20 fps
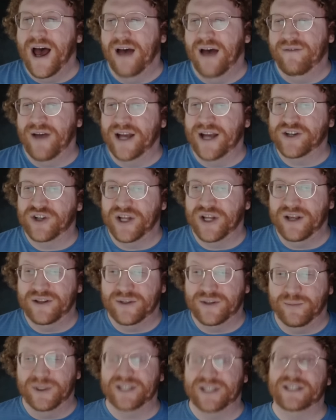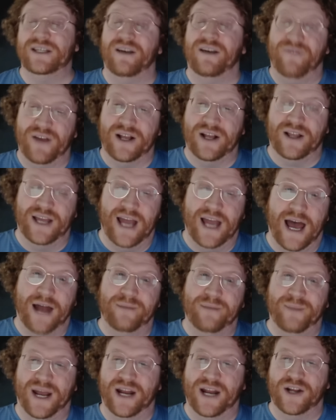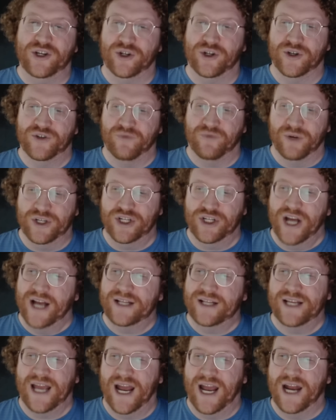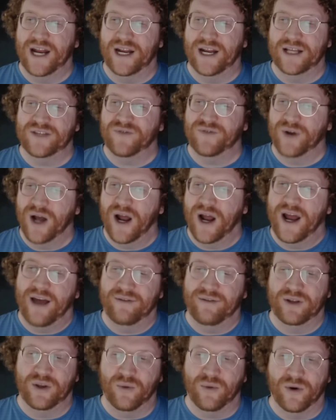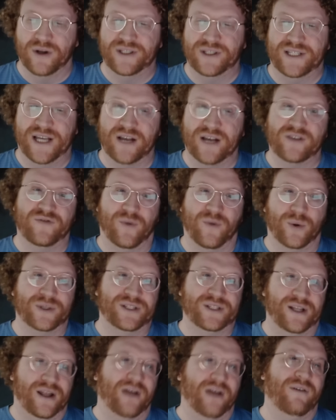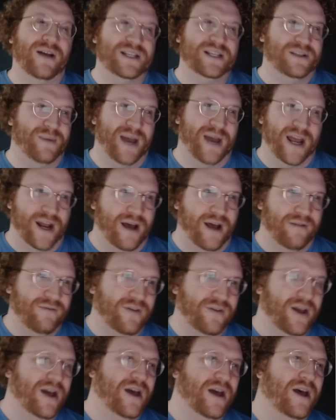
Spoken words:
I've actually specifically had managers reject candidates for not having the word Salesforce in their resume enough.